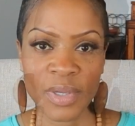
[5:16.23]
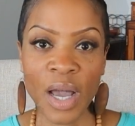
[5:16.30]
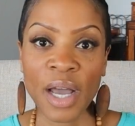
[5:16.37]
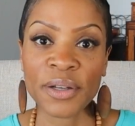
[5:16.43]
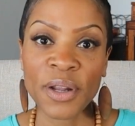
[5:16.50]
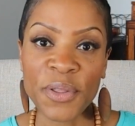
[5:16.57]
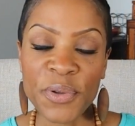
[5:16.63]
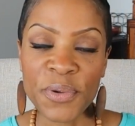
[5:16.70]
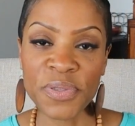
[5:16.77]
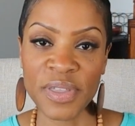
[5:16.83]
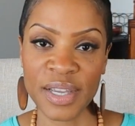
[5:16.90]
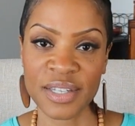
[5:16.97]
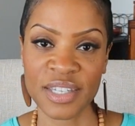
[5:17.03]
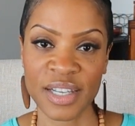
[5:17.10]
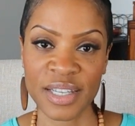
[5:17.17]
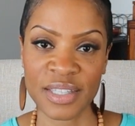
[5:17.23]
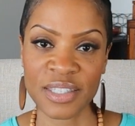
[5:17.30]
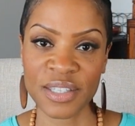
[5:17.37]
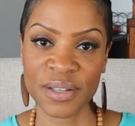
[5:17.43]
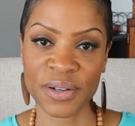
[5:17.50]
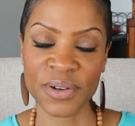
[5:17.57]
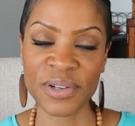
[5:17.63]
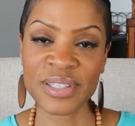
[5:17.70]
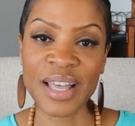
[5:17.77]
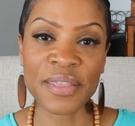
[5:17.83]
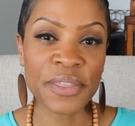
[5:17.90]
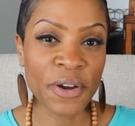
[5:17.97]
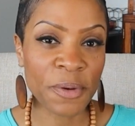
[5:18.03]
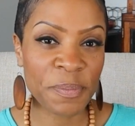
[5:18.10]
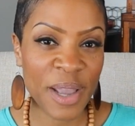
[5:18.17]
Another thing to consider is that
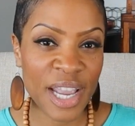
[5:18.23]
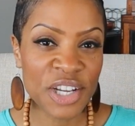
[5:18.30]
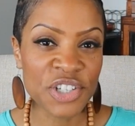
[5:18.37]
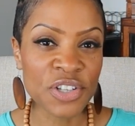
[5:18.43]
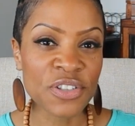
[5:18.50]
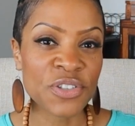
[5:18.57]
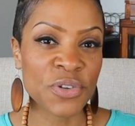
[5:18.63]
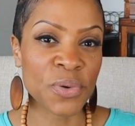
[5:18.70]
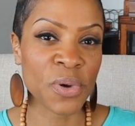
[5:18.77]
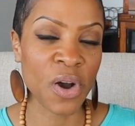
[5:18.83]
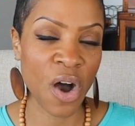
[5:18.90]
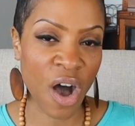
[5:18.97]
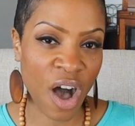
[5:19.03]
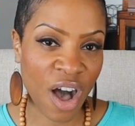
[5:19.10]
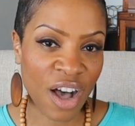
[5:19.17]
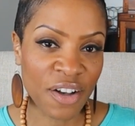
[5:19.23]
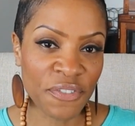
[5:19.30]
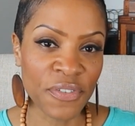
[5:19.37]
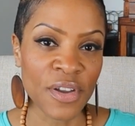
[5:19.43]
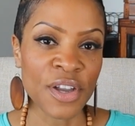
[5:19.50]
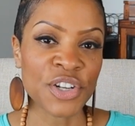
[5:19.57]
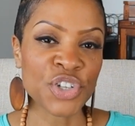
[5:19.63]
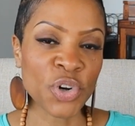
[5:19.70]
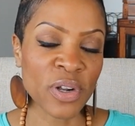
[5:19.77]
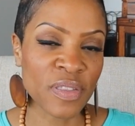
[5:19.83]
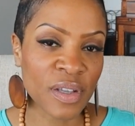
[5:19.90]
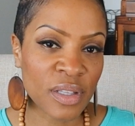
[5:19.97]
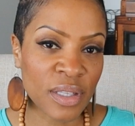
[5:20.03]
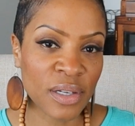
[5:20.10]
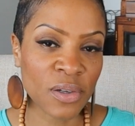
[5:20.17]
there are patients who cough during
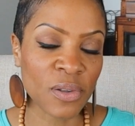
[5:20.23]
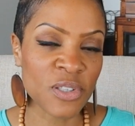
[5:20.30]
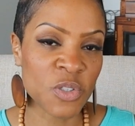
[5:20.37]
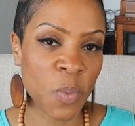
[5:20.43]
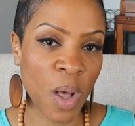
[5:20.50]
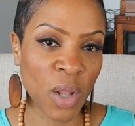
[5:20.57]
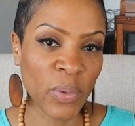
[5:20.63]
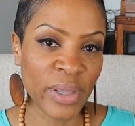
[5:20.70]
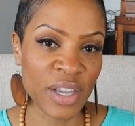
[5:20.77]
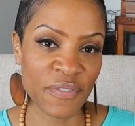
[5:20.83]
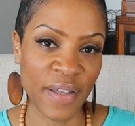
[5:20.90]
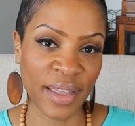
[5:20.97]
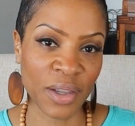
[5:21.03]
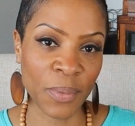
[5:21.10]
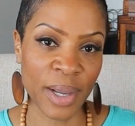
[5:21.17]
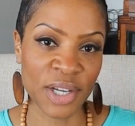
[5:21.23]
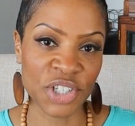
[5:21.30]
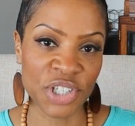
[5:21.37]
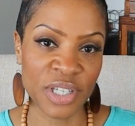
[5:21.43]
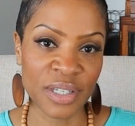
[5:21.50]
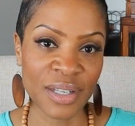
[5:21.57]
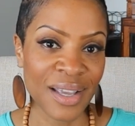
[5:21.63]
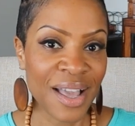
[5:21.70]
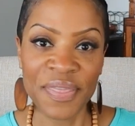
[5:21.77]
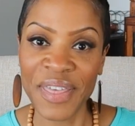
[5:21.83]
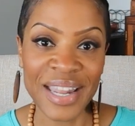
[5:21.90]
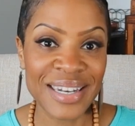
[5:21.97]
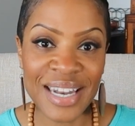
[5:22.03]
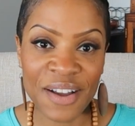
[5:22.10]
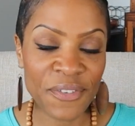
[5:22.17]
the clinical swallowing evaluation
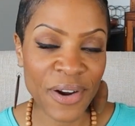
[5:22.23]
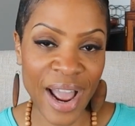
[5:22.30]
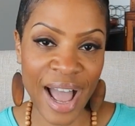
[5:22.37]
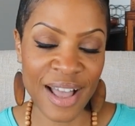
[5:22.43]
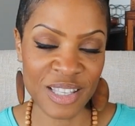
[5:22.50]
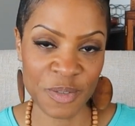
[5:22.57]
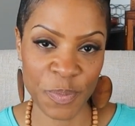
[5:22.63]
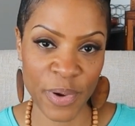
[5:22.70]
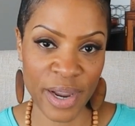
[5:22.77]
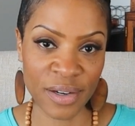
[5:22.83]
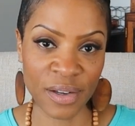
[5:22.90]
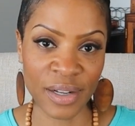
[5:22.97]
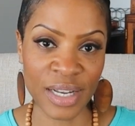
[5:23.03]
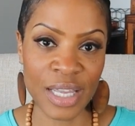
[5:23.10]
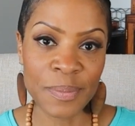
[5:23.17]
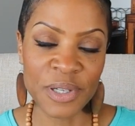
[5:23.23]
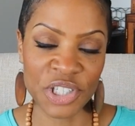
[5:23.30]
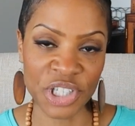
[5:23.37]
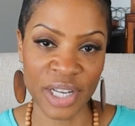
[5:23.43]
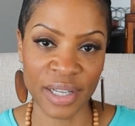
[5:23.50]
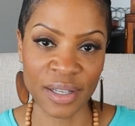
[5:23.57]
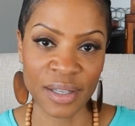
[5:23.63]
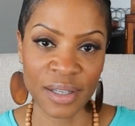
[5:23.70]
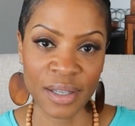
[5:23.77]
that never aspirate on imaging.